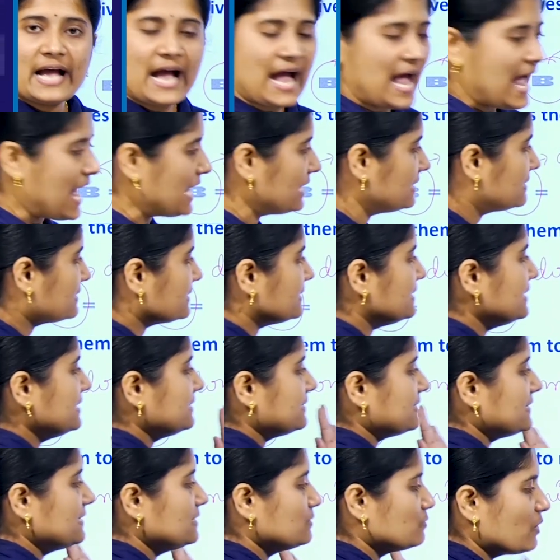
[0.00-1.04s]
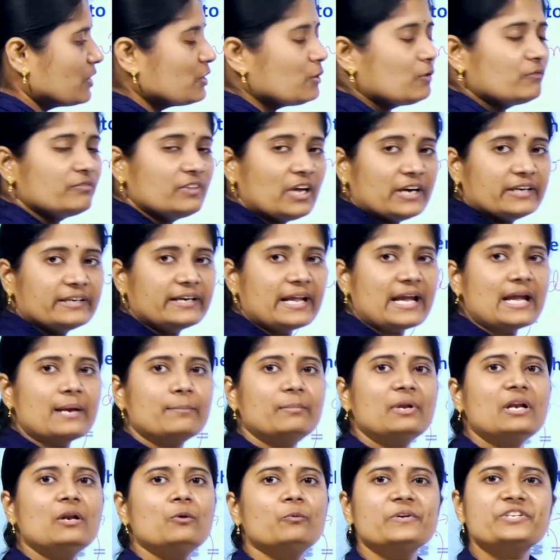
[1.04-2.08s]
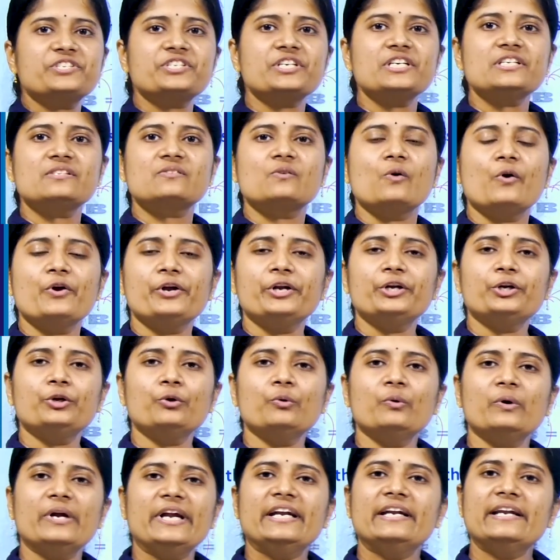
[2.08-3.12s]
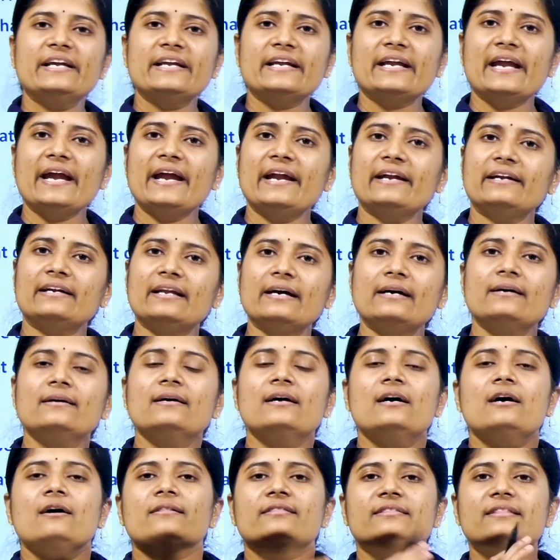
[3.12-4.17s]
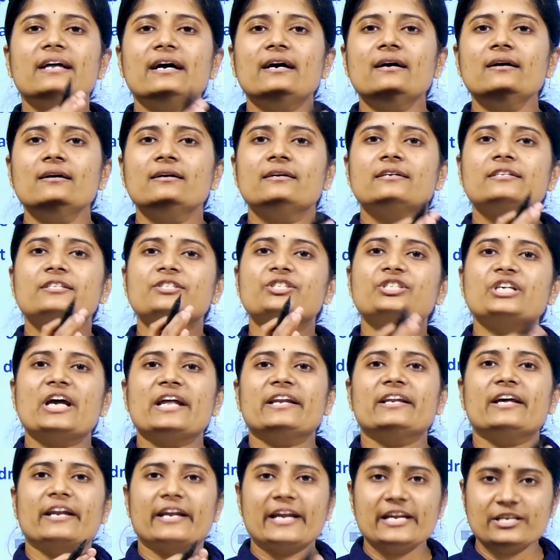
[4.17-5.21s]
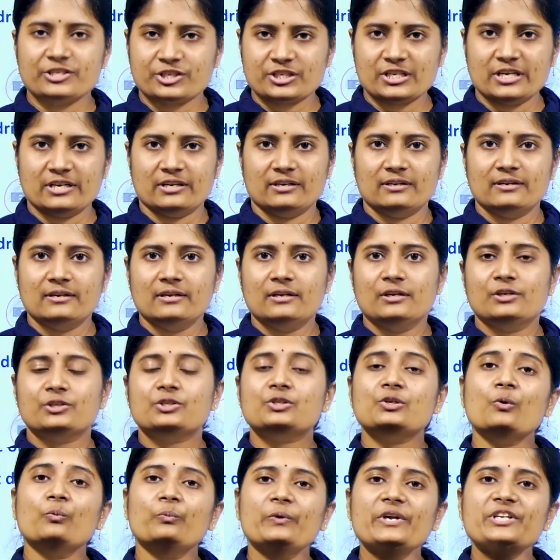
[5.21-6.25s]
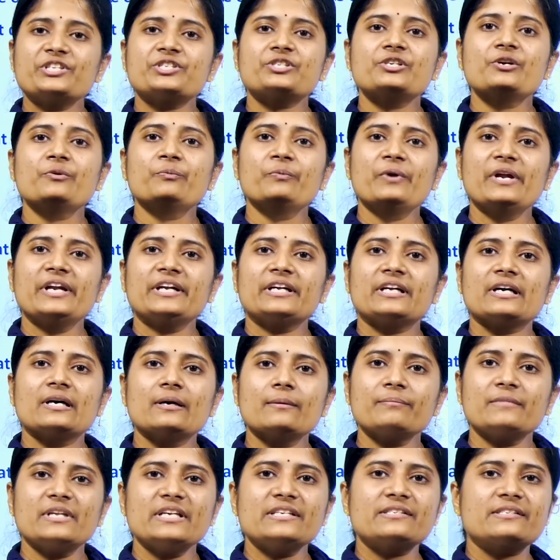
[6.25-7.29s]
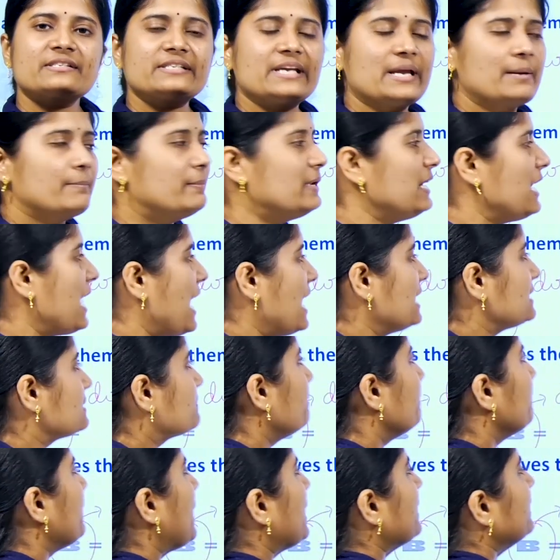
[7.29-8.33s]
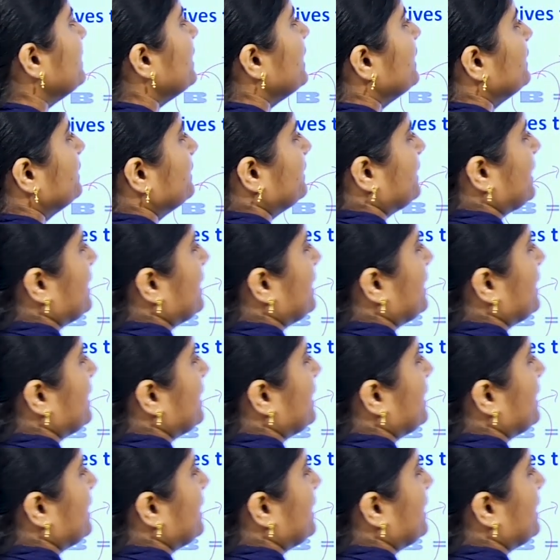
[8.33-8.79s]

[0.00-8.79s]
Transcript: as this is one of the table which is going to indicate the generation. So which we term this table as Punnett